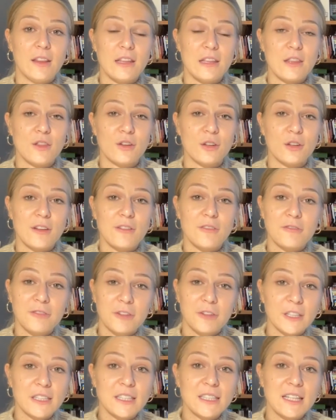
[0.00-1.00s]
the
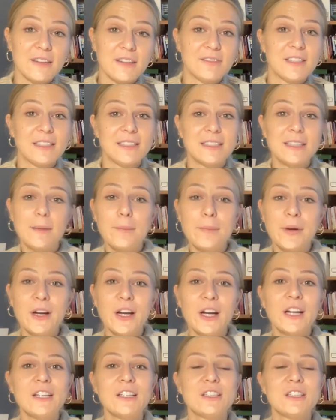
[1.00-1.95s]
31st of December.